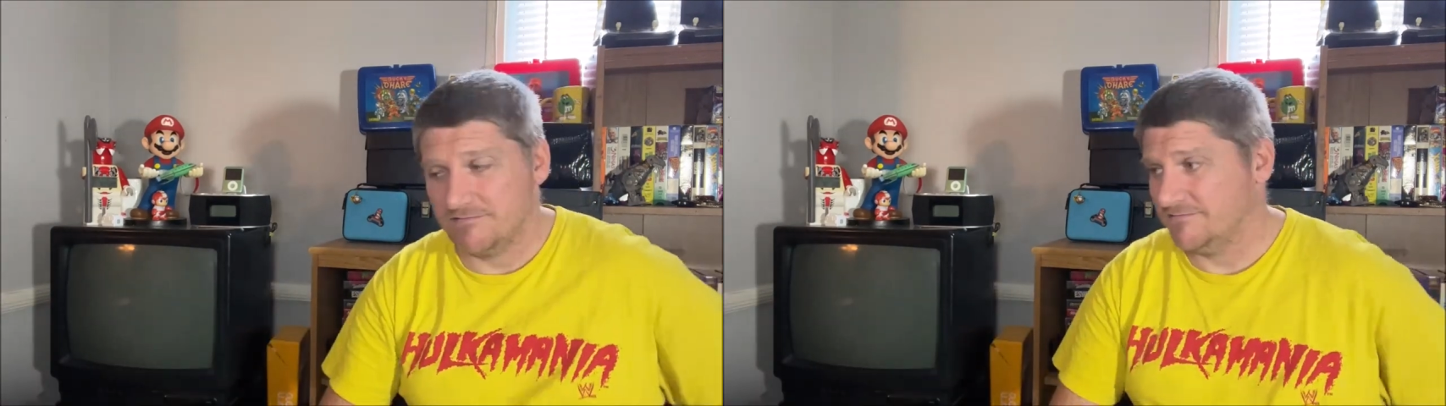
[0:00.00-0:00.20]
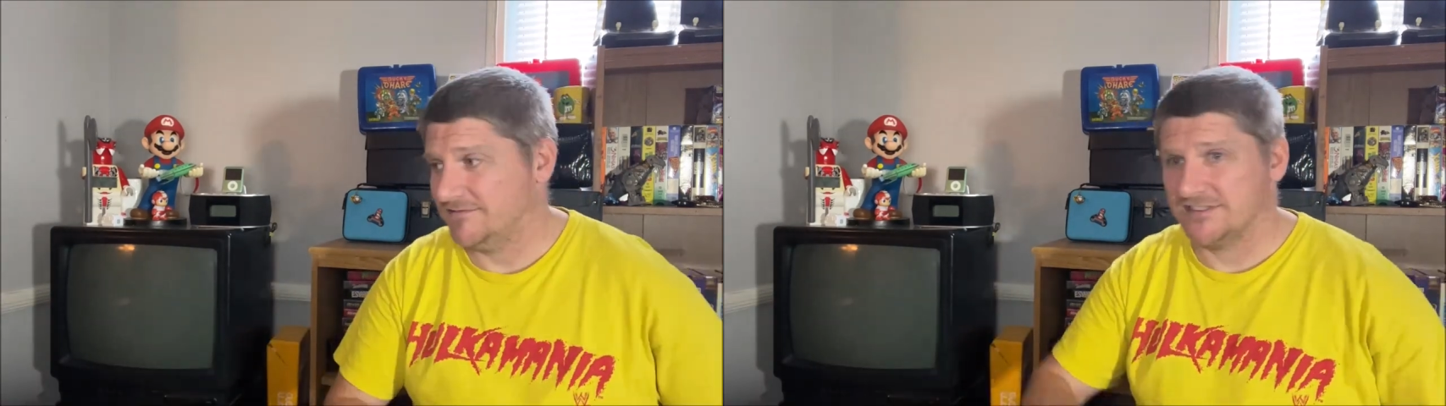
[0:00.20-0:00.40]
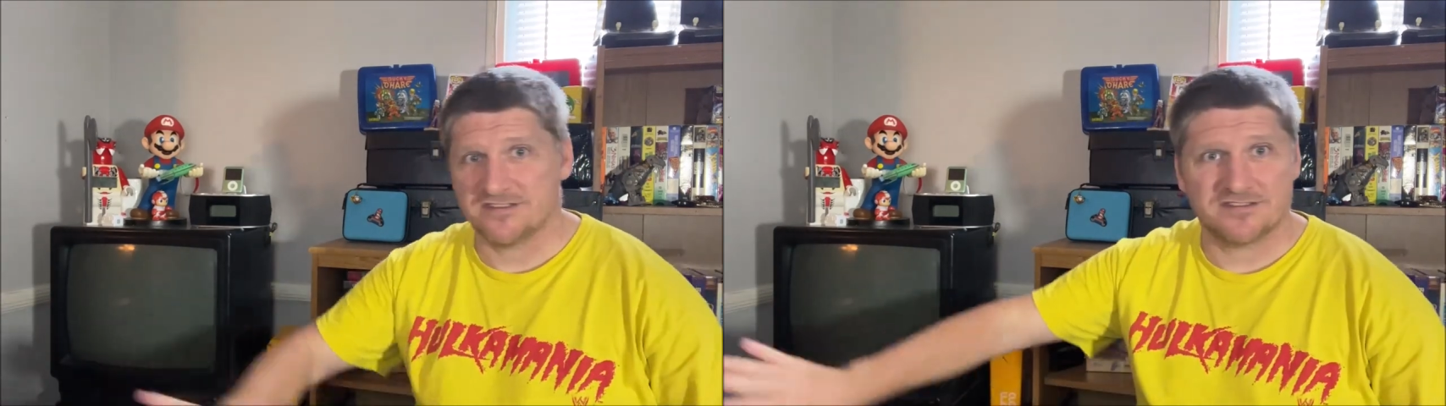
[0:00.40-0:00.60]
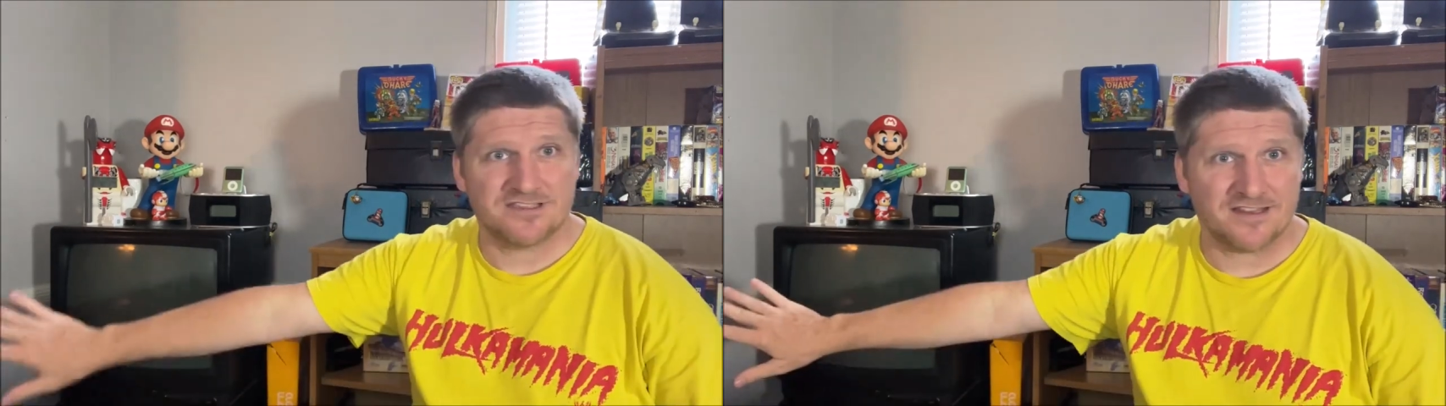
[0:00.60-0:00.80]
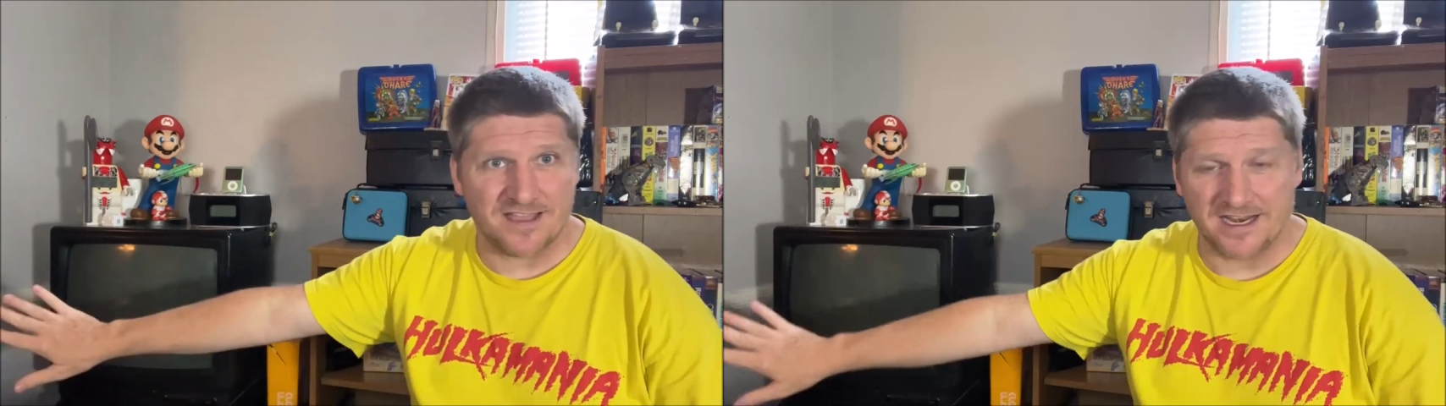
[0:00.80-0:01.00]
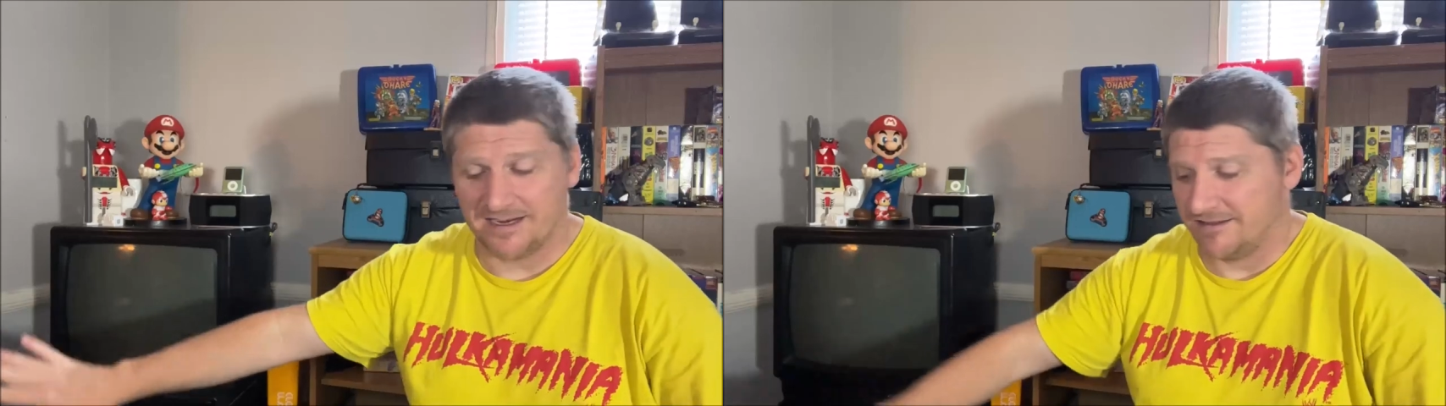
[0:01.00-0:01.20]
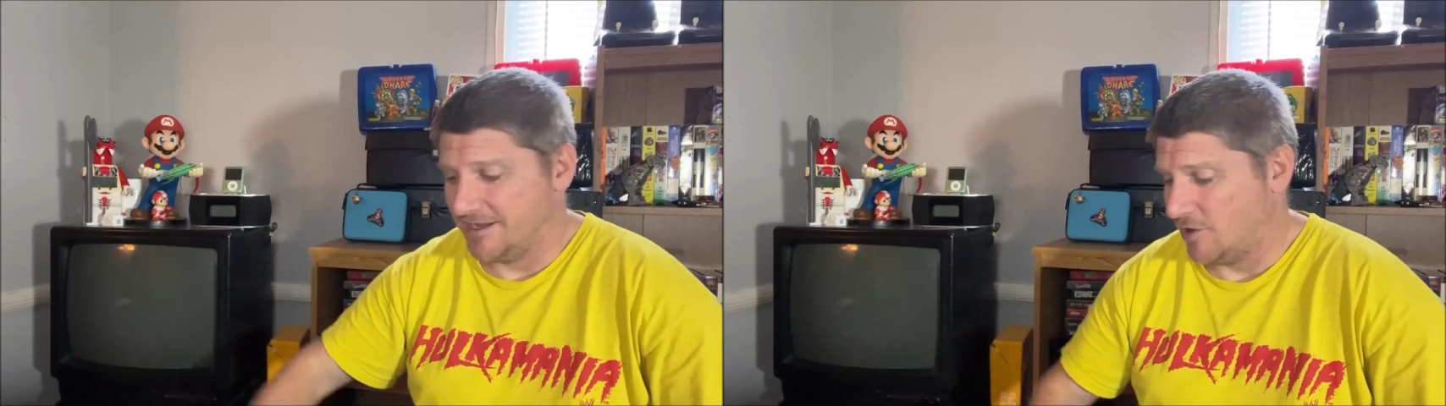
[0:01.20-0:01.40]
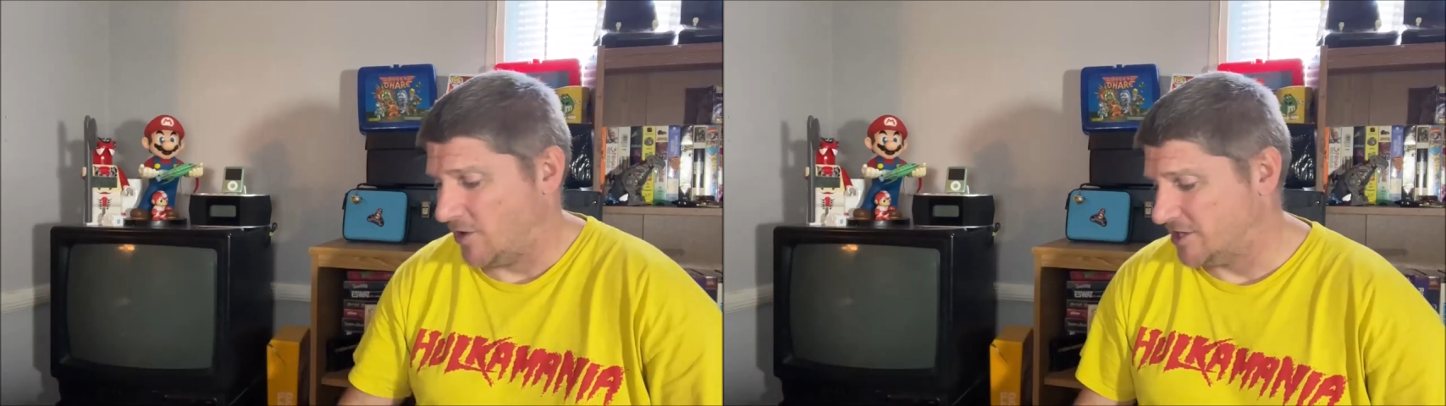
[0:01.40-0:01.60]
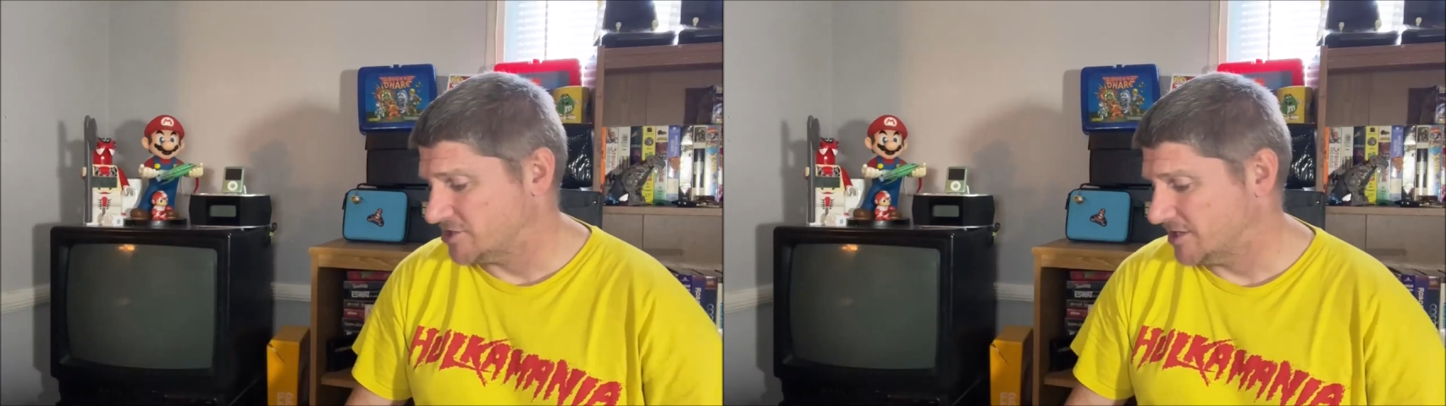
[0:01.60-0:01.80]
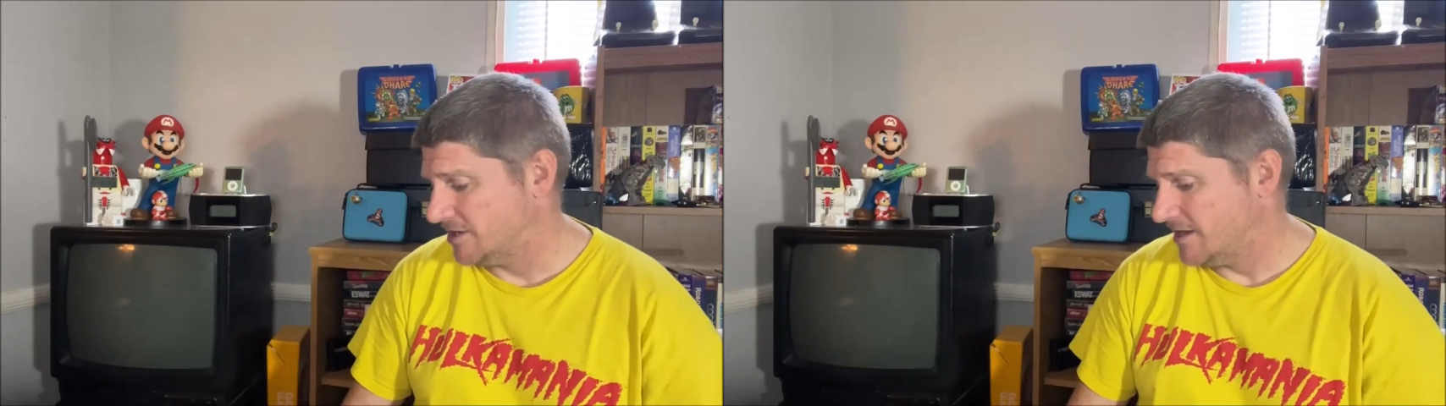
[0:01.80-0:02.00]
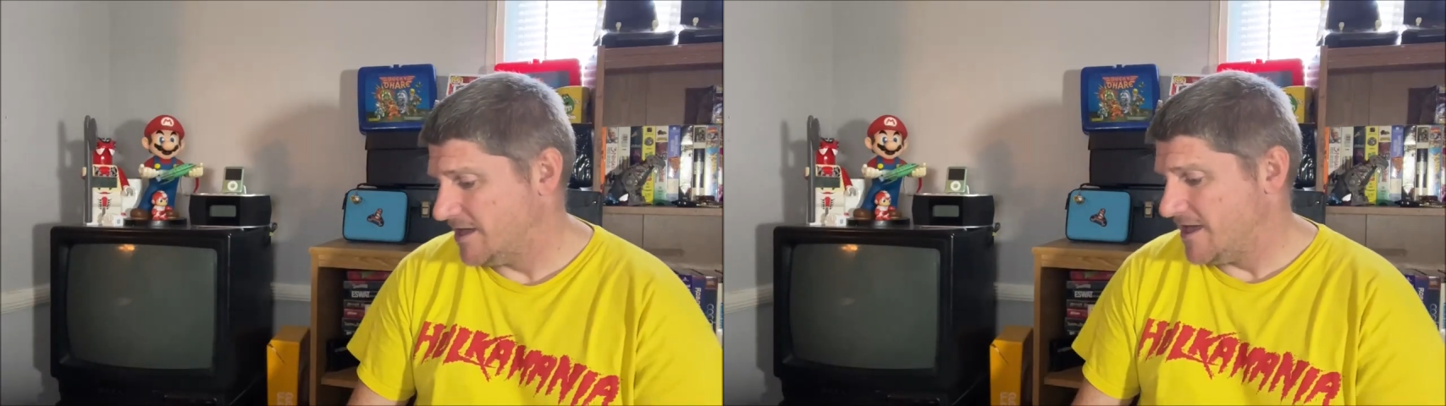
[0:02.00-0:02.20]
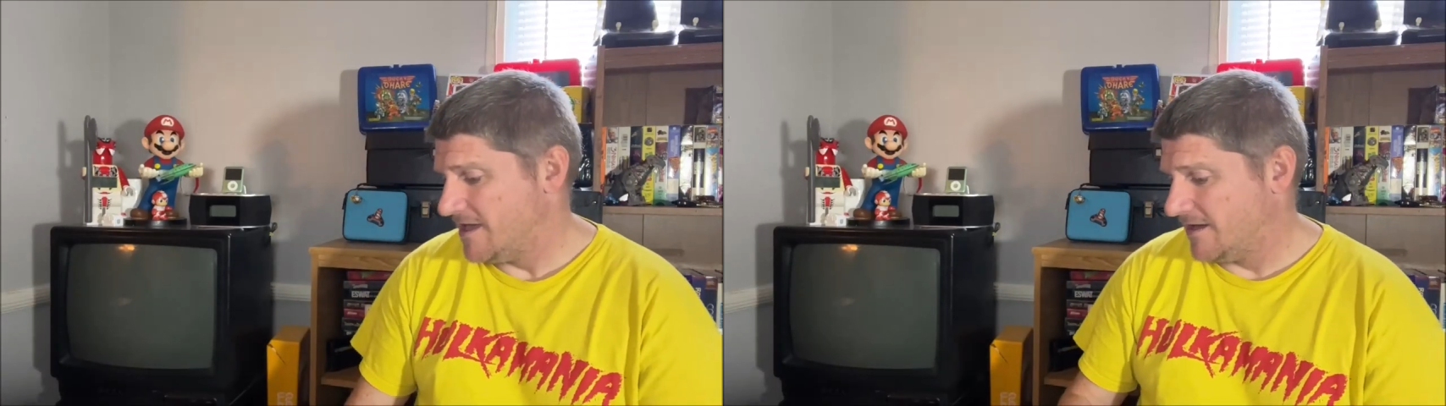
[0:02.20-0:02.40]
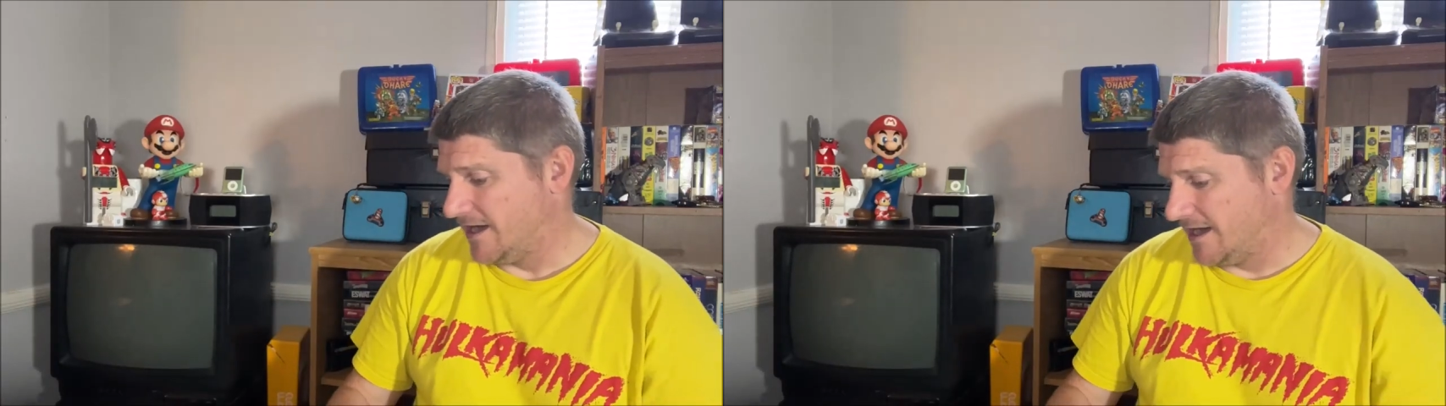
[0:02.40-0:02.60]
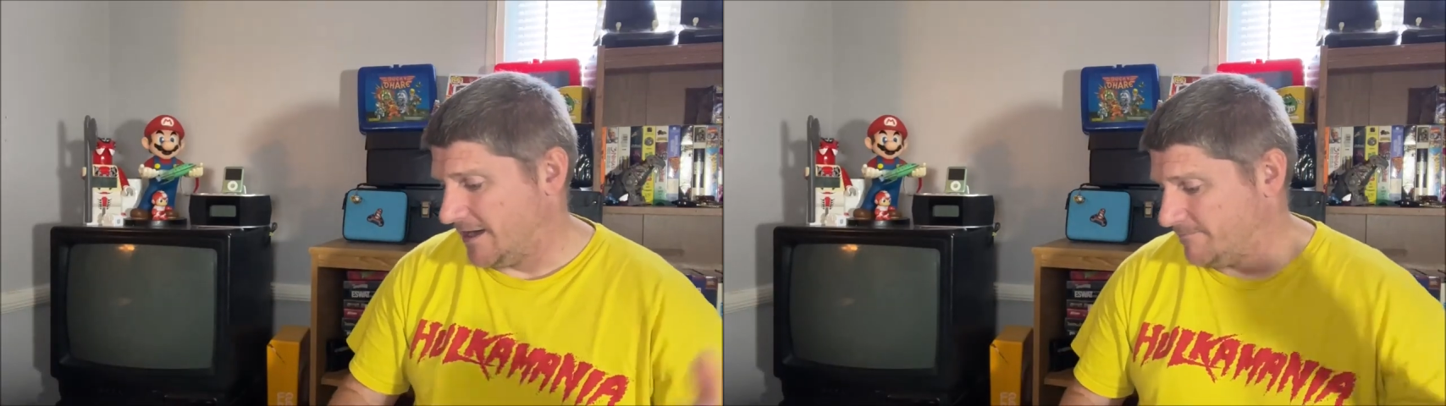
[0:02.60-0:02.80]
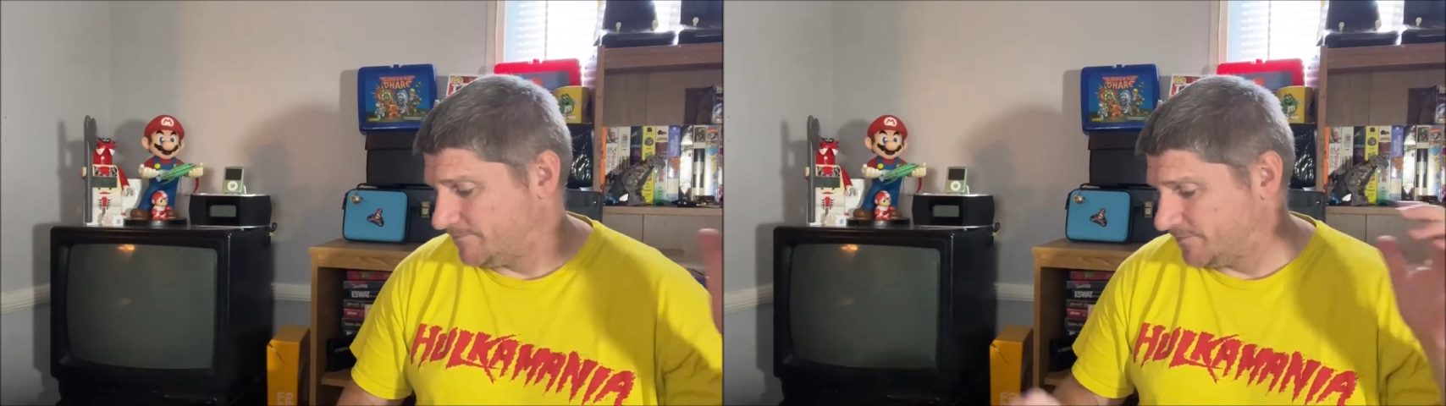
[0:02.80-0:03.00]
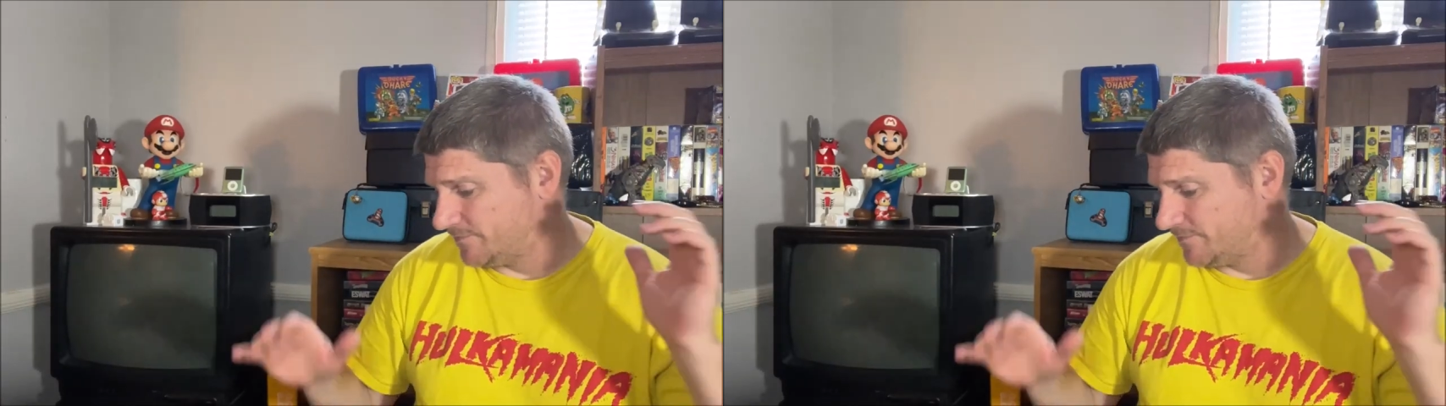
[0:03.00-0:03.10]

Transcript: Let's just take that out of the equation. Uh,